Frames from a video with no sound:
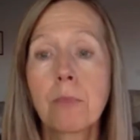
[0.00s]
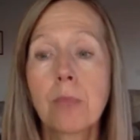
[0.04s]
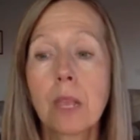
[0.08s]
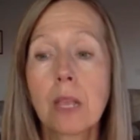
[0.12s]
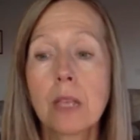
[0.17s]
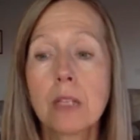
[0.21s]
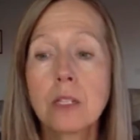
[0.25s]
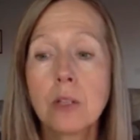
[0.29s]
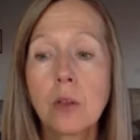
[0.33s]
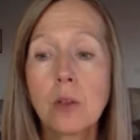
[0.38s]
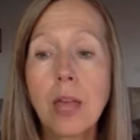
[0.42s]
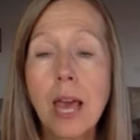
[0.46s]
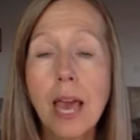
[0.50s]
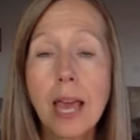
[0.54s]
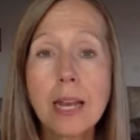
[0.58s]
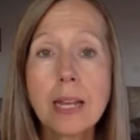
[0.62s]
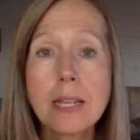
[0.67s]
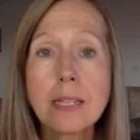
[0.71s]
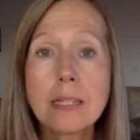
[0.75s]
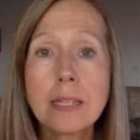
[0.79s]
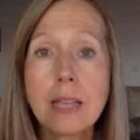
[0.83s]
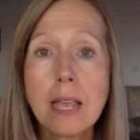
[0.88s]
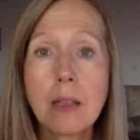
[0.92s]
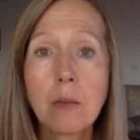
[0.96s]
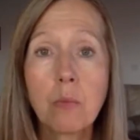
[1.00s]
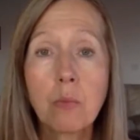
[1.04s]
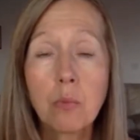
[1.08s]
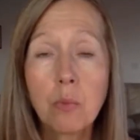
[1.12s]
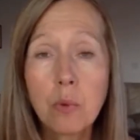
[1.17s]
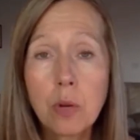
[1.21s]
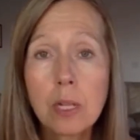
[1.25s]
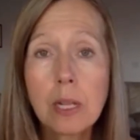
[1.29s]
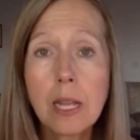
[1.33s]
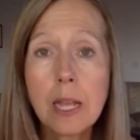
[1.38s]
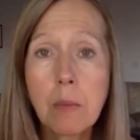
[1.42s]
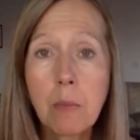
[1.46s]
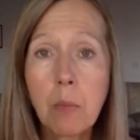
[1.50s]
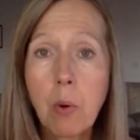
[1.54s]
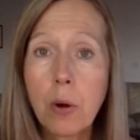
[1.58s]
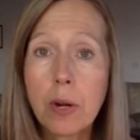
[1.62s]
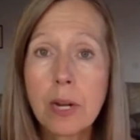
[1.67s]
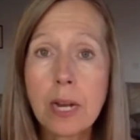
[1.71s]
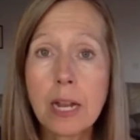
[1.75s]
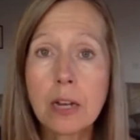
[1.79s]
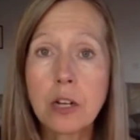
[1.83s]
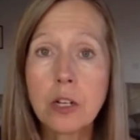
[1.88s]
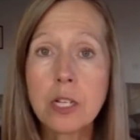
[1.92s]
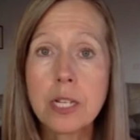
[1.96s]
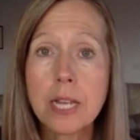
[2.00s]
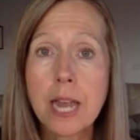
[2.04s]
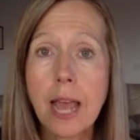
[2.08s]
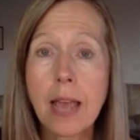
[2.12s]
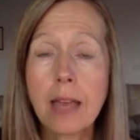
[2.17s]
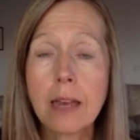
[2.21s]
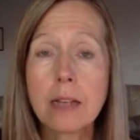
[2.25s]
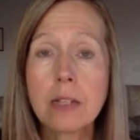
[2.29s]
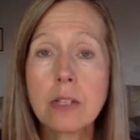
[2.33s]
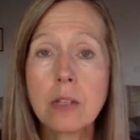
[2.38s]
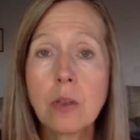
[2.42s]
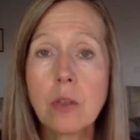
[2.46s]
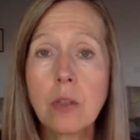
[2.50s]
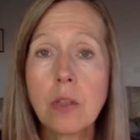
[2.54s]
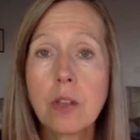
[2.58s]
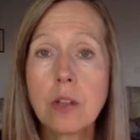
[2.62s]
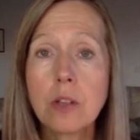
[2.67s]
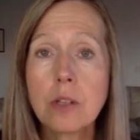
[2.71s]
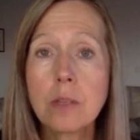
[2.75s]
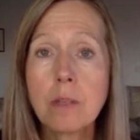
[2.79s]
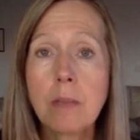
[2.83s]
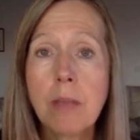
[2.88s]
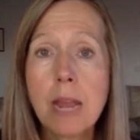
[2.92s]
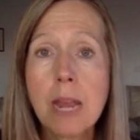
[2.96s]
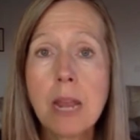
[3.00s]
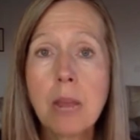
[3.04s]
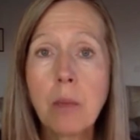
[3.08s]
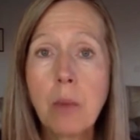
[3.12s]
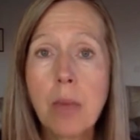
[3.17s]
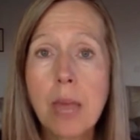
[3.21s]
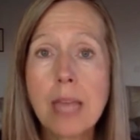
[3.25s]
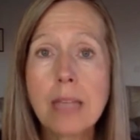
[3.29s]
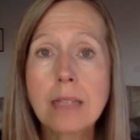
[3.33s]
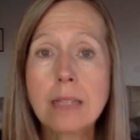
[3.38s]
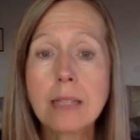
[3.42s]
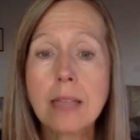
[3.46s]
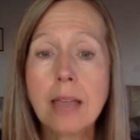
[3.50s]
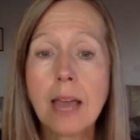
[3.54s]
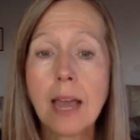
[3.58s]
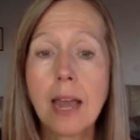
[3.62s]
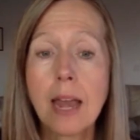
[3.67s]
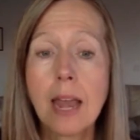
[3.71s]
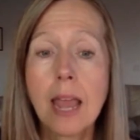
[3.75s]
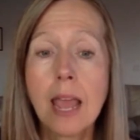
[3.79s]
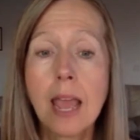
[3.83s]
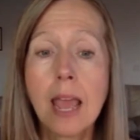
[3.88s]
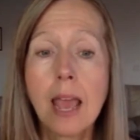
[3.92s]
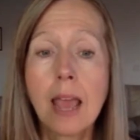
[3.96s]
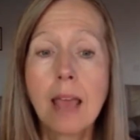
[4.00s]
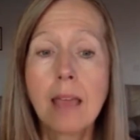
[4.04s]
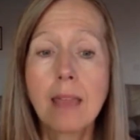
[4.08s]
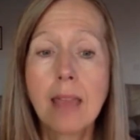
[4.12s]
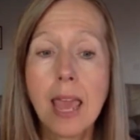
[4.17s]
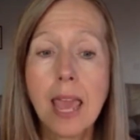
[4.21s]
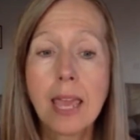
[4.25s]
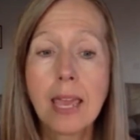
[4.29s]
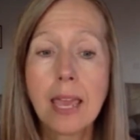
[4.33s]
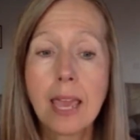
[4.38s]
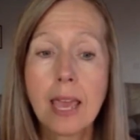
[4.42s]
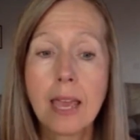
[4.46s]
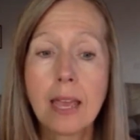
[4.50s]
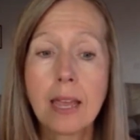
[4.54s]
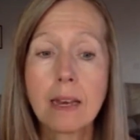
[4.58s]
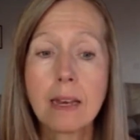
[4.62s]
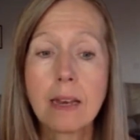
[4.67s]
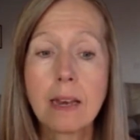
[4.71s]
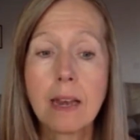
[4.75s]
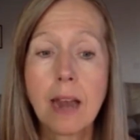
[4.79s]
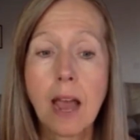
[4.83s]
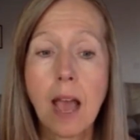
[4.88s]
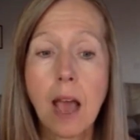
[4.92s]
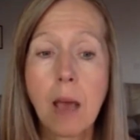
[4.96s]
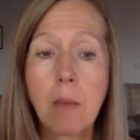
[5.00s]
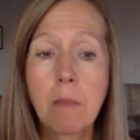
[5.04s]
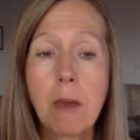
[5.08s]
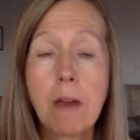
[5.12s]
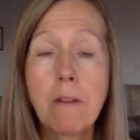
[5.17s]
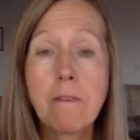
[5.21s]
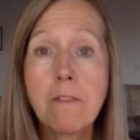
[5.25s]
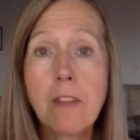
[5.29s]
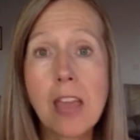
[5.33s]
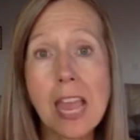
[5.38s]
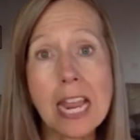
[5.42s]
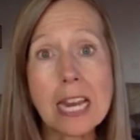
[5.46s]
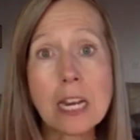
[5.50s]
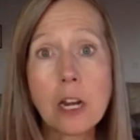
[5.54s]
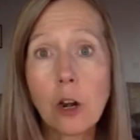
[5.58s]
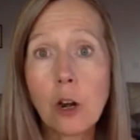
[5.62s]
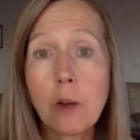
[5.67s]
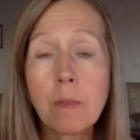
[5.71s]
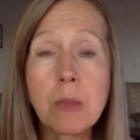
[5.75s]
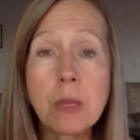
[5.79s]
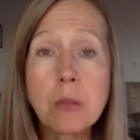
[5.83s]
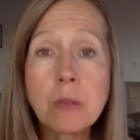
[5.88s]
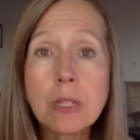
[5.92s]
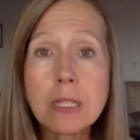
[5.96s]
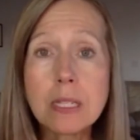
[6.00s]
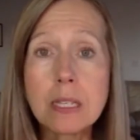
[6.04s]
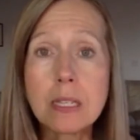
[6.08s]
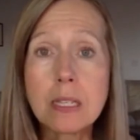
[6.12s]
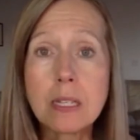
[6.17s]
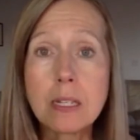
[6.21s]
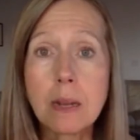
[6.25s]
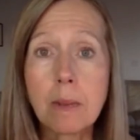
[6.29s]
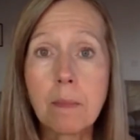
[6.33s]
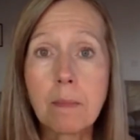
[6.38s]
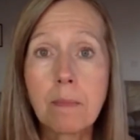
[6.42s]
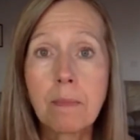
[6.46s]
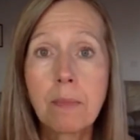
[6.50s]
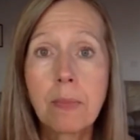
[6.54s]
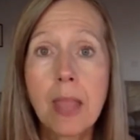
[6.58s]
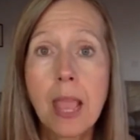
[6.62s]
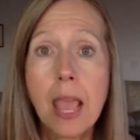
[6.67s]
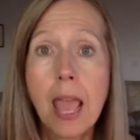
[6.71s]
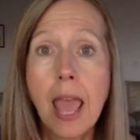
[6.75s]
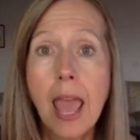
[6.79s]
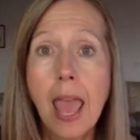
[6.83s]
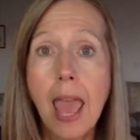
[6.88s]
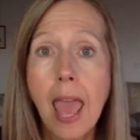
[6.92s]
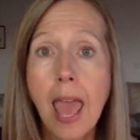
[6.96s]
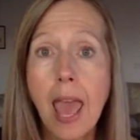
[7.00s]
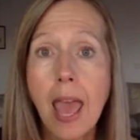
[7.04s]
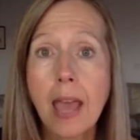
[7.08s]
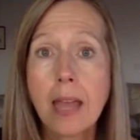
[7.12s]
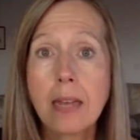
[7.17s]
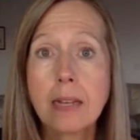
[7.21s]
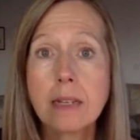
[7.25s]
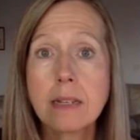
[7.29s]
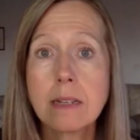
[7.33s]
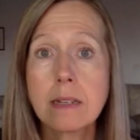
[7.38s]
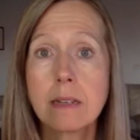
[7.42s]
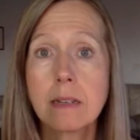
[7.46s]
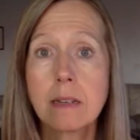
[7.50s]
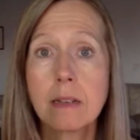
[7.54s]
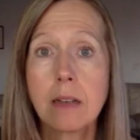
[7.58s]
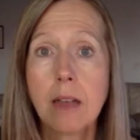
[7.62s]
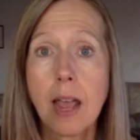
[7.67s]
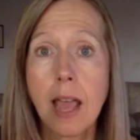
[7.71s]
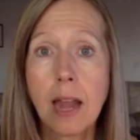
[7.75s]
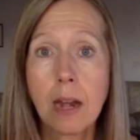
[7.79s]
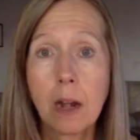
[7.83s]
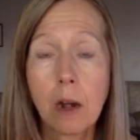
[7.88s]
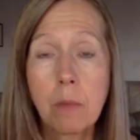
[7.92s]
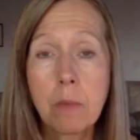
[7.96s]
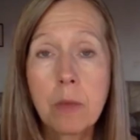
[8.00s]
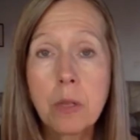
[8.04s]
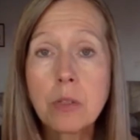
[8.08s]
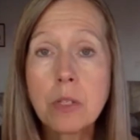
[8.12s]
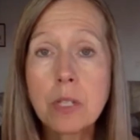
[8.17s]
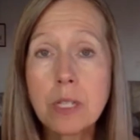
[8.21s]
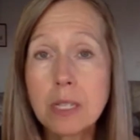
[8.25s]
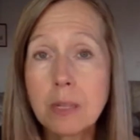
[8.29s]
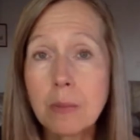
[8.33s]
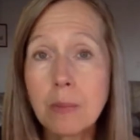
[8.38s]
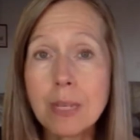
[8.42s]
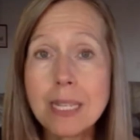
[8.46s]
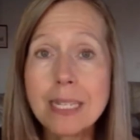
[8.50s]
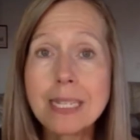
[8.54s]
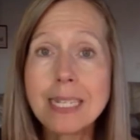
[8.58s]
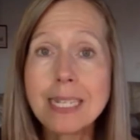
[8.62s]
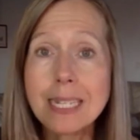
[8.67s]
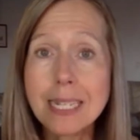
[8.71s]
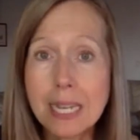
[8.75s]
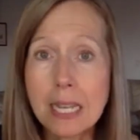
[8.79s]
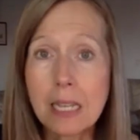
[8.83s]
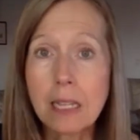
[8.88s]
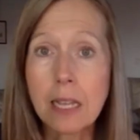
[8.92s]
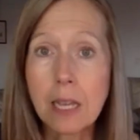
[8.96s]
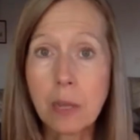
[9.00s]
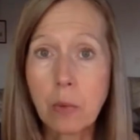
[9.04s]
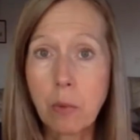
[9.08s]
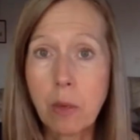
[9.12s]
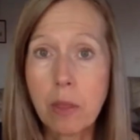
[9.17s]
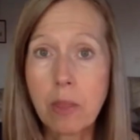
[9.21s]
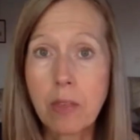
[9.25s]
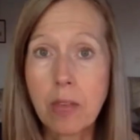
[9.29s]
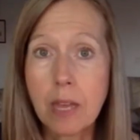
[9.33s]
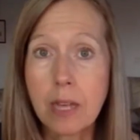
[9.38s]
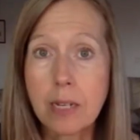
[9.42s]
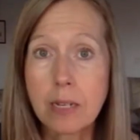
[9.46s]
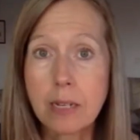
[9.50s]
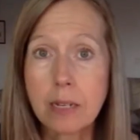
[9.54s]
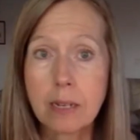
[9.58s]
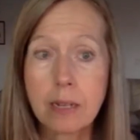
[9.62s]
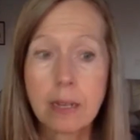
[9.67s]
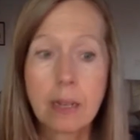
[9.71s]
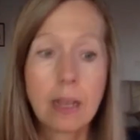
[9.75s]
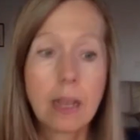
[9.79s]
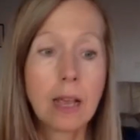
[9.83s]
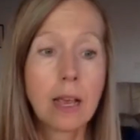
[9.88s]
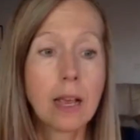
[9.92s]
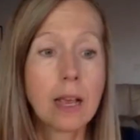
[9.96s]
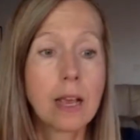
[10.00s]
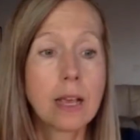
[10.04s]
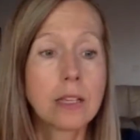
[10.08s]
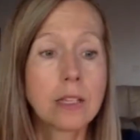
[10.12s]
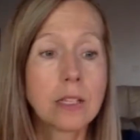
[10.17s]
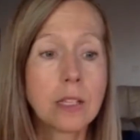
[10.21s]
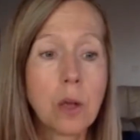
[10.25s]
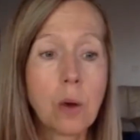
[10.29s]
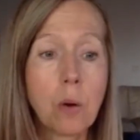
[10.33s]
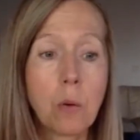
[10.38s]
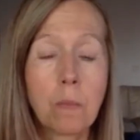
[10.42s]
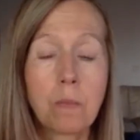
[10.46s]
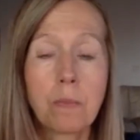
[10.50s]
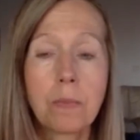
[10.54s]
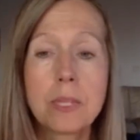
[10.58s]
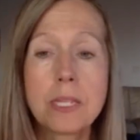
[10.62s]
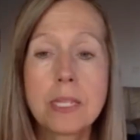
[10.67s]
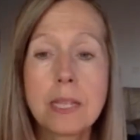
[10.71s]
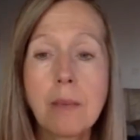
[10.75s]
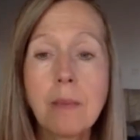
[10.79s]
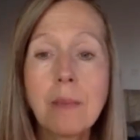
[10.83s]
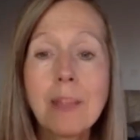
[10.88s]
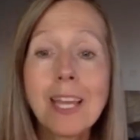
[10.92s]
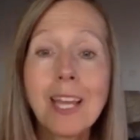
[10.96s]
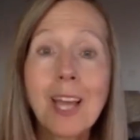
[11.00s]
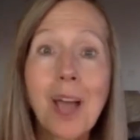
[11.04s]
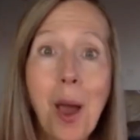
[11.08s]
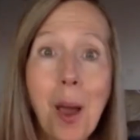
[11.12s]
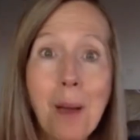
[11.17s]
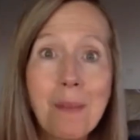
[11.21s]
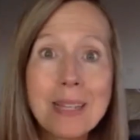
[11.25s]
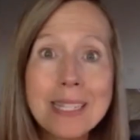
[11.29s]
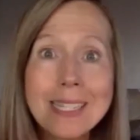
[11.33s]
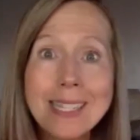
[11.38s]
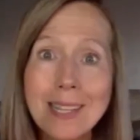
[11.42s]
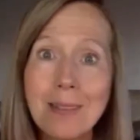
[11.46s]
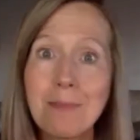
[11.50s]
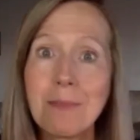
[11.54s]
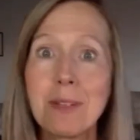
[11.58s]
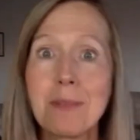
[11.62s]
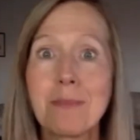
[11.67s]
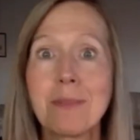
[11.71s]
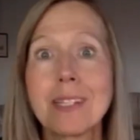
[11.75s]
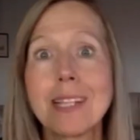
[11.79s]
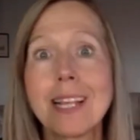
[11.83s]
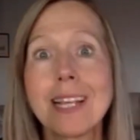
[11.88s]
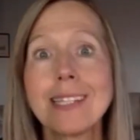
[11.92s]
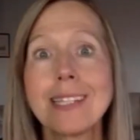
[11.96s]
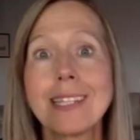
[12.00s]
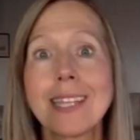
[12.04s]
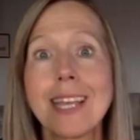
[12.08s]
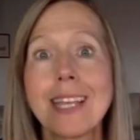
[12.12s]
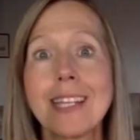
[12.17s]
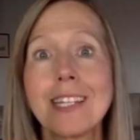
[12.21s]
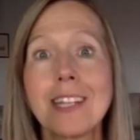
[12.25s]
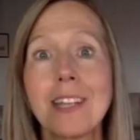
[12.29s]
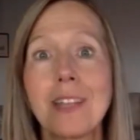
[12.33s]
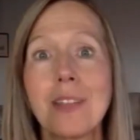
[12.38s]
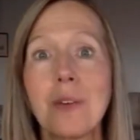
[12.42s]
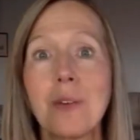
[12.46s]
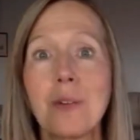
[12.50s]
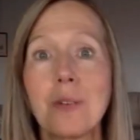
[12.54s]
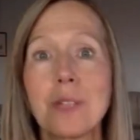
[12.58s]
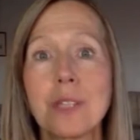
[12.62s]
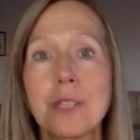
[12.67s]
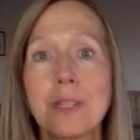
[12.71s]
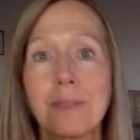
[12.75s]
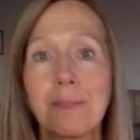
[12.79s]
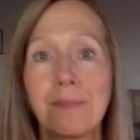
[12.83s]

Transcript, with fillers: So that is really important to understand. So there's many ways that they can evade our immune system, and our immune system isn't dealing with it. So some of the common symptoms, let's get to those.